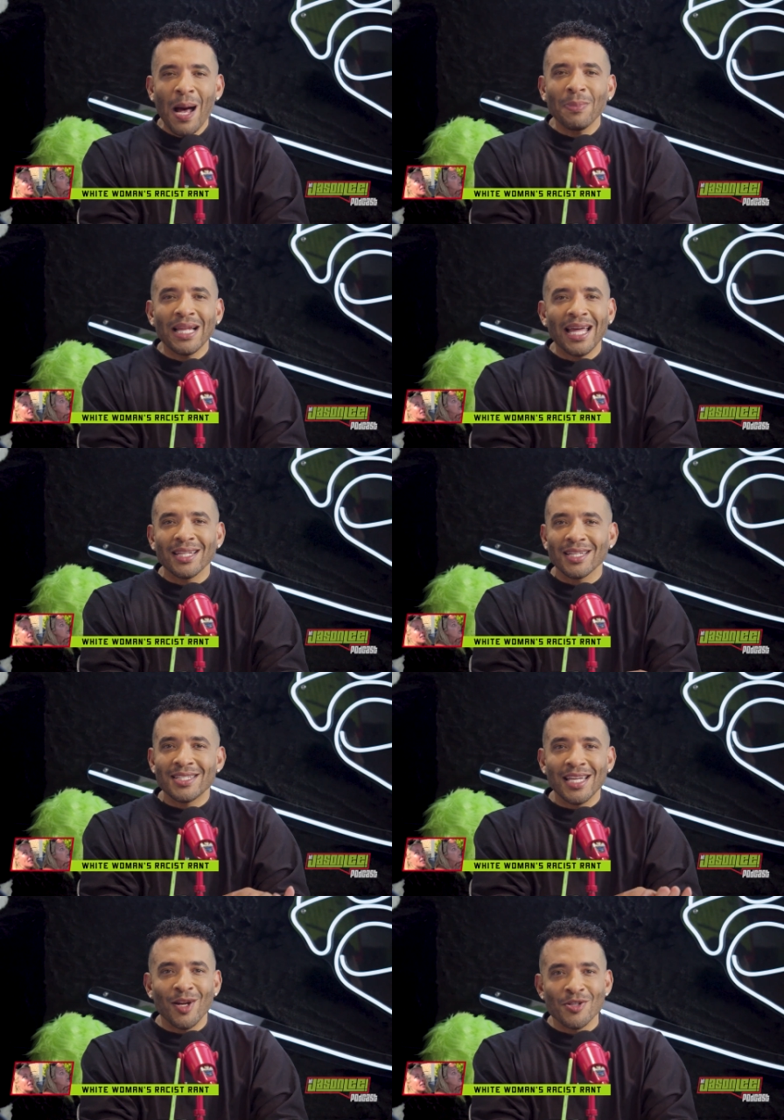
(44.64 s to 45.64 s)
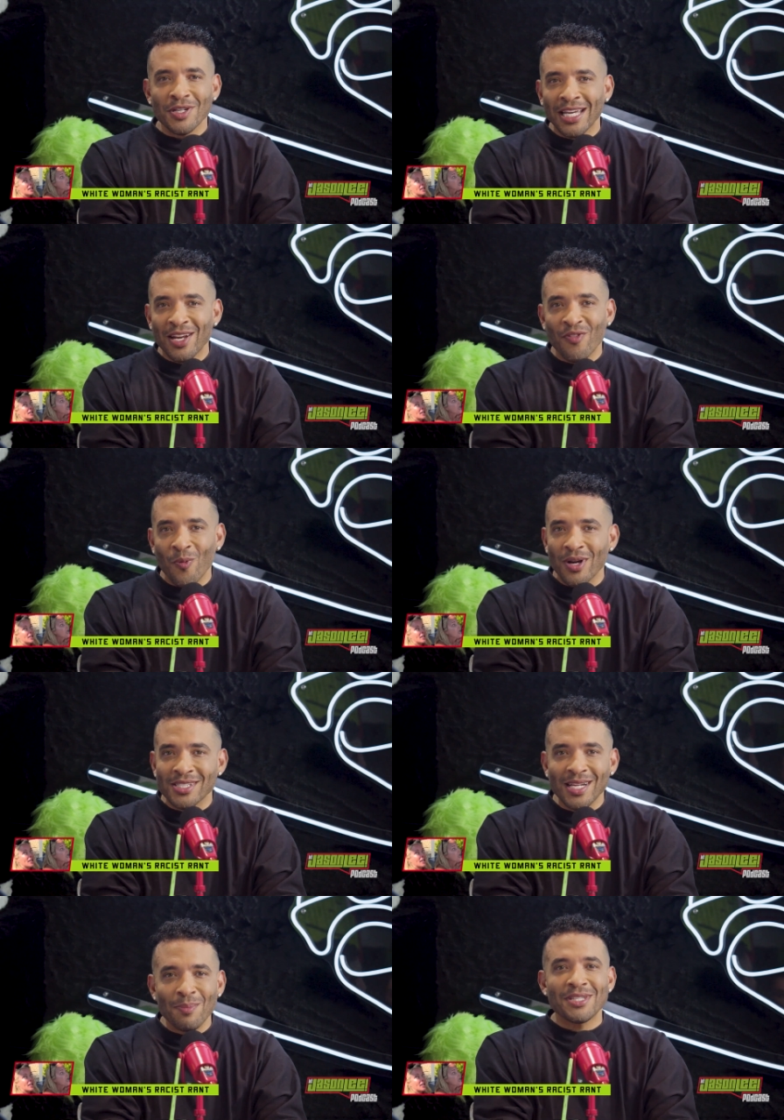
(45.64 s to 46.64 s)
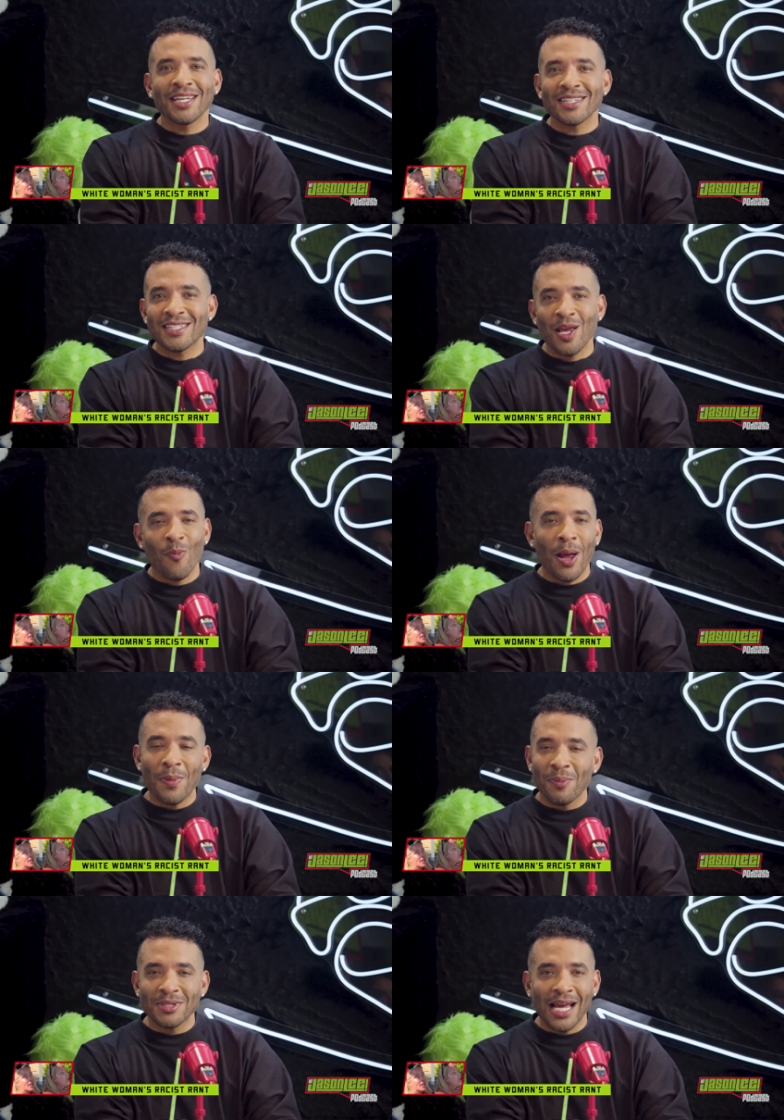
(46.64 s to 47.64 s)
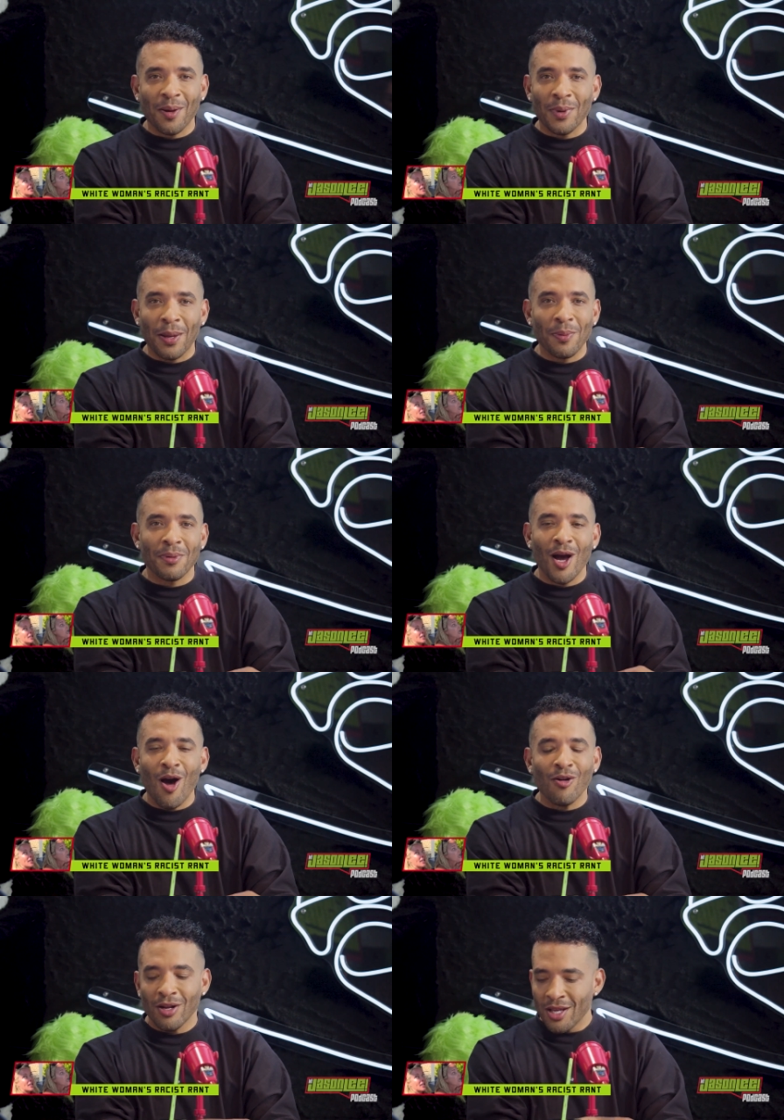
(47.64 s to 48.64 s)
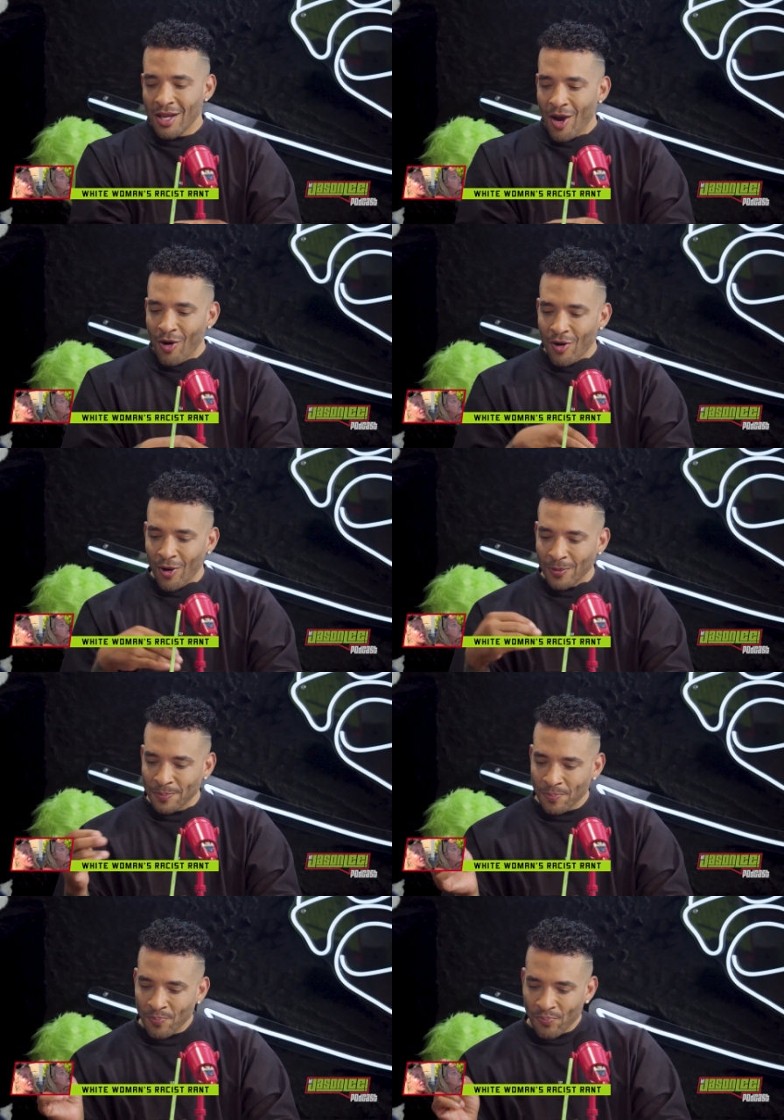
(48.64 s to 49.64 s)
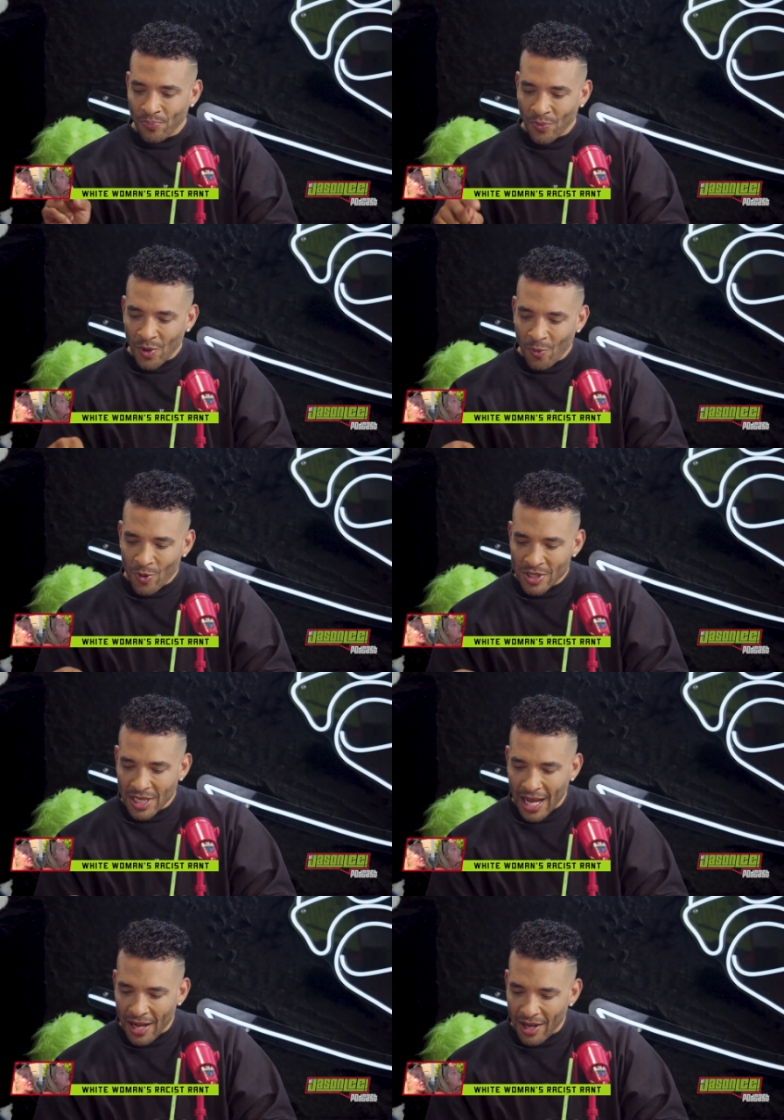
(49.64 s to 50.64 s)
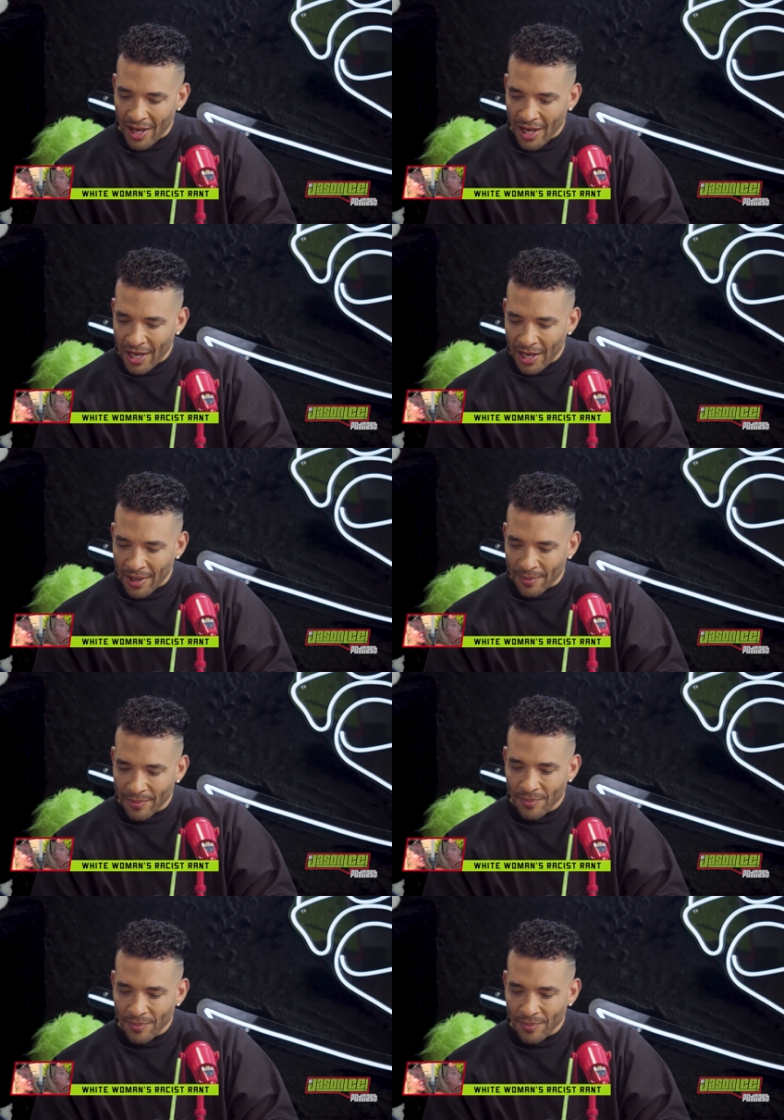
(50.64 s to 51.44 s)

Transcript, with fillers: I'm glad the Latinos are getting it for once because I'm sick of seeing white people attacking black people. Go on, hold on. Where's it at? Uh,